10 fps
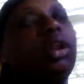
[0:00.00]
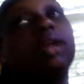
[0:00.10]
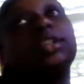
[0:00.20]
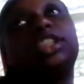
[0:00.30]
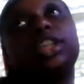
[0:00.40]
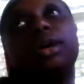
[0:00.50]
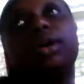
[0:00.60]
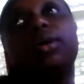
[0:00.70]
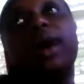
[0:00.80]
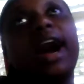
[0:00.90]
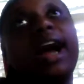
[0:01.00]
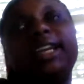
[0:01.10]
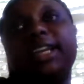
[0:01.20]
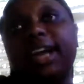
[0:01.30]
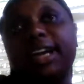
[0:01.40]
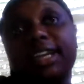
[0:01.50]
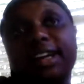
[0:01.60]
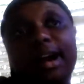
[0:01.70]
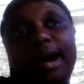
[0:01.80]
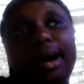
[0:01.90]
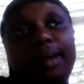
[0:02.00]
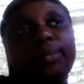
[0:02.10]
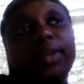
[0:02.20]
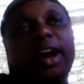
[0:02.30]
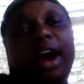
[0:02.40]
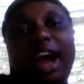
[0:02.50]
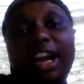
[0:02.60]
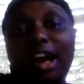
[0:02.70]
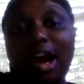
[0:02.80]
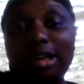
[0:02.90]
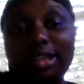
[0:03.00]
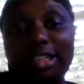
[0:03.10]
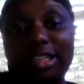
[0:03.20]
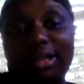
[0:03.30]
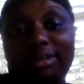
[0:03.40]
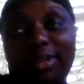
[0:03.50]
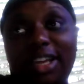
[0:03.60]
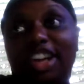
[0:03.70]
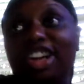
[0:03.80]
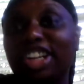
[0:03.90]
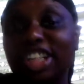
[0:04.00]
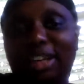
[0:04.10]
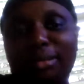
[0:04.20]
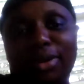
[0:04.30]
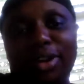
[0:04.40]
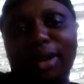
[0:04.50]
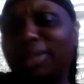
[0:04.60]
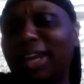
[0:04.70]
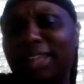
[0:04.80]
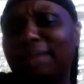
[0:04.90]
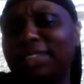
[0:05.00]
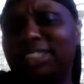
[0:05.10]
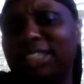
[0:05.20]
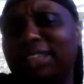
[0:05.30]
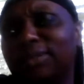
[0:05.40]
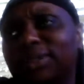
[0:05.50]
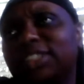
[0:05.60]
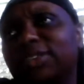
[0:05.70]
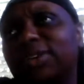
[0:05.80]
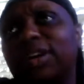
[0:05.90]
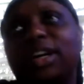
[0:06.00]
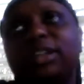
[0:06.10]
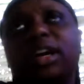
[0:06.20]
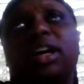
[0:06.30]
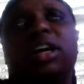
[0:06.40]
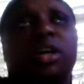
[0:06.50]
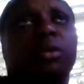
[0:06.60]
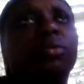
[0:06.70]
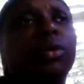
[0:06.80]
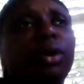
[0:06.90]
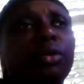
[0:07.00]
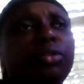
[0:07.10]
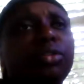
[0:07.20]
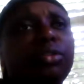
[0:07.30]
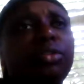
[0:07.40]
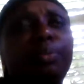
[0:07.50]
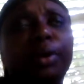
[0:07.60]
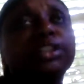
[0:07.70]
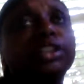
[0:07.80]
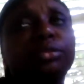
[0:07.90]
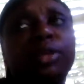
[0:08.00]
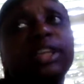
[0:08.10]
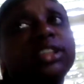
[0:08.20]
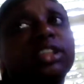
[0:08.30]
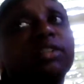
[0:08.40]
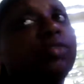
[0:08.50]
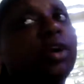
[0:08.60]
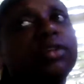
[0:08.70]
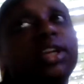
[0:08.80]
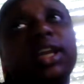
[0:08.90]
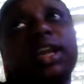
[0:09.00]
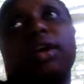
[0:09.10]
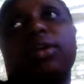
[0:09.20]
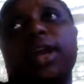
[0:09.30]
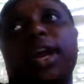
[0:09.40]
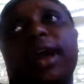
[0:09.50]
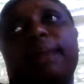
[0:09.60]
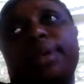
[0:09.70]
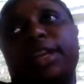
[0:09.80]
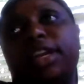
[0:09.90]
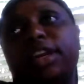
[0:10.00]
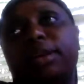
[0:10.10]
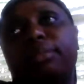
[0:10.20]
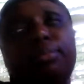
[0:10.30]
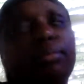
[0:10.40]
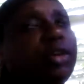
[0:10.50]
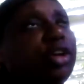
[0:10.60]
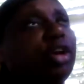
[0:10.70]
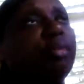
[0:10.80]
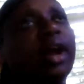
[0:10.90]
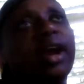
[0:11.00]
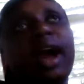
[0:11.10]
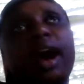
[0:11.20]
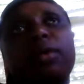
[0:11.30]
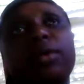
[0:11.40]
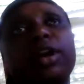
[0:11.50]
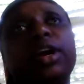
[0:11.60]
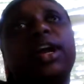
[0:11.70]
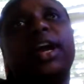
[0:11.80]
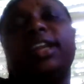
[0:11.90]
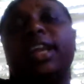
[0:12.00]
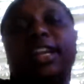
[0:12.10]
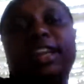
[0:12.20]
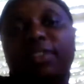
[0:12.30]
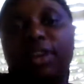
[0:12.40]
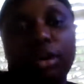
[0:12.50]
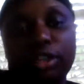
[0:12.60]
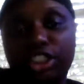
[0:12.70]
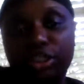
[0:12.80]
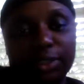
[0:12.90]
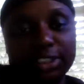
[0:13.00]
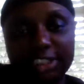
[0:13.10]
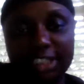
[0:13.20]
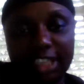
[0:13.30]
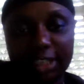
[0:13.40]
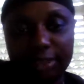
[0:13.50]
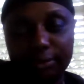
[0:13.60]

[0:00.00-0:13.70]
So I did not get a call. I called them early in the morning. I'm like, let me see what's going on. Well, the person who answered the phone, they're like, okay, I've been here, about an hour. And they didn't even know that she wasn't there.